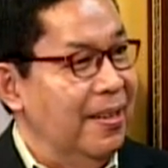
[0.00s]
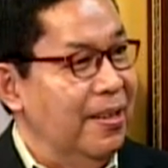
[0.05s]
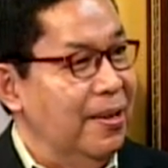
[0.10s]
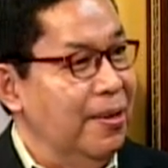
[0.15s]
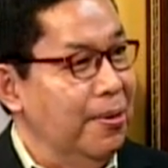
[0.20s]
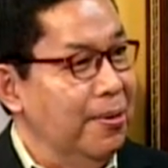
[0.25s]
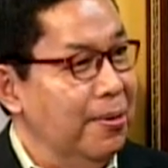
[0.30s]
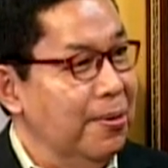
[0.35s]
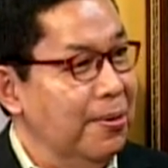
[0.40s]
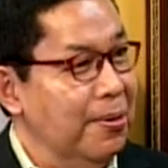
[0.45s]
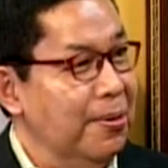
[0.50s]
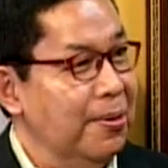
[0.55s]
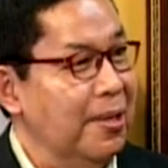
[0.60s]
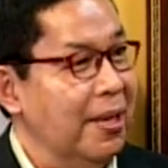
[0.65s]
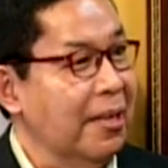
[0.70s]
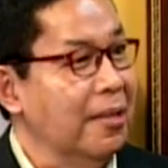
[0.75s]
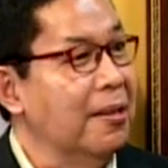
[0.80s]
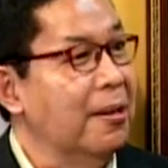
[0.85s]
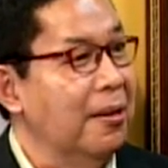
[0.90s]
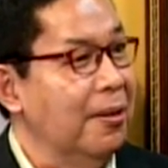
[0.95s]
new
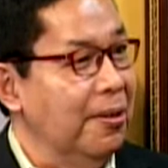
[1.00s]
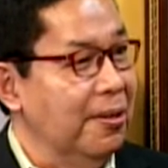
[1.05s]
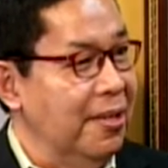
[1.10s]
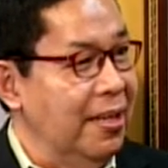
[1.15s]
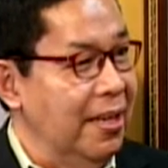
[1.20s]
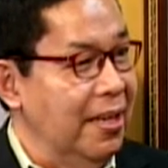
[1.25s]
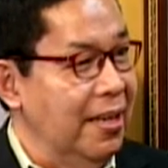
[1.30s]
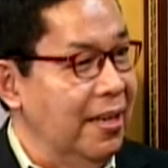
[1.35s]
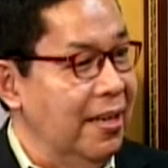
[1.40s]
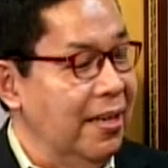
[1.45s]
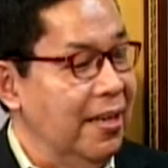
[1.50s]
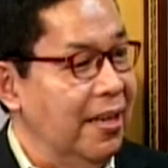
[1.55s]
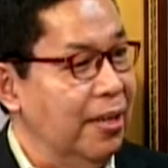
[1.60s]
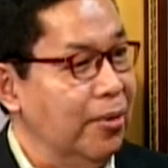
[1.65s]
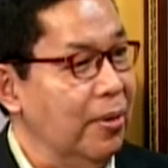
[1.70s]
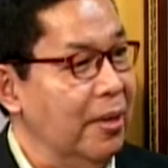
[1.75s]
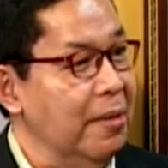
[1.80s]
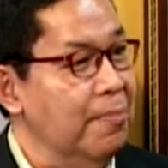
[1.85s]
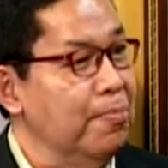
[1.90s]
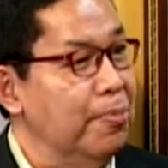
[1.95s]
technology
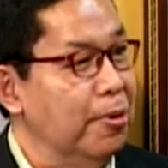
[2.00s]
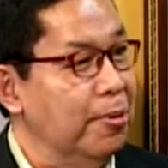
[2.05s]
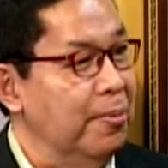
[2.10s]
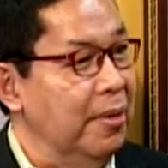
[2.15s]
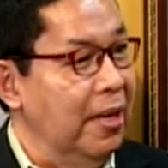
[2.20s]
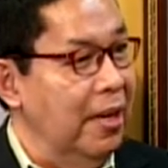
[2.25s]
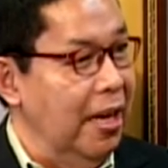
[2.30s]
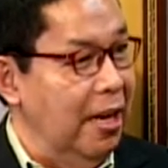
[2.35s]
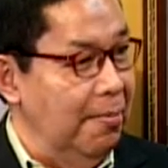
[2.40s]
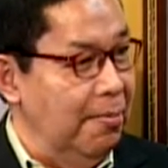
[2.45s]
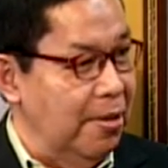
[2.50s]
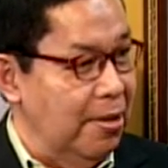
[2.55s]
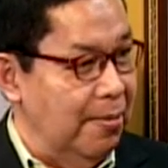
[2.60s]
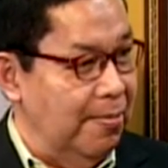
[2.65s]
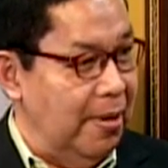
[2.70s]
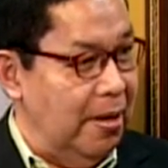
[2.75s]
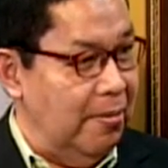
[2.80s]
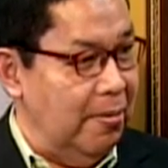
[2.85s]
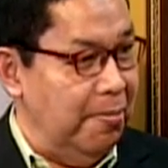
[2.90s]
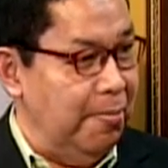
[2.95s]
that will improve the lives
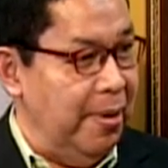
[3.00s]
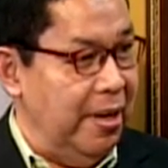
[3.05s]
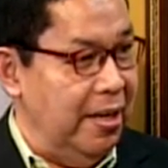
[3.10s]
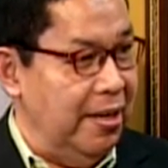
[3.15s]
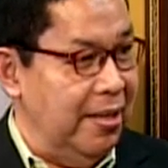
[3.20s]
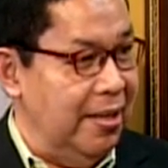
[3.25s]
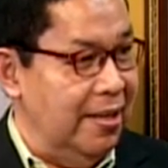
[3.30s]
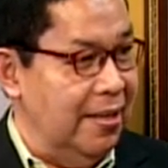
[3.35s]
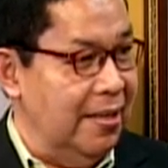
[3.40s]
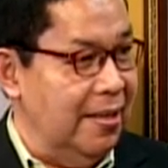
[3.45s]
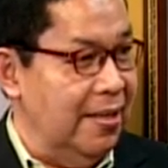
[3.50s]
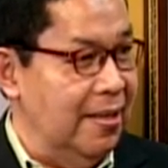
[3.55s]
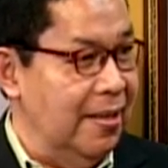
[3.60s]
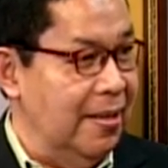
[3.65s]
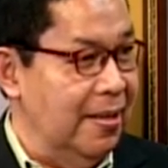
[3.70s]
of our patients.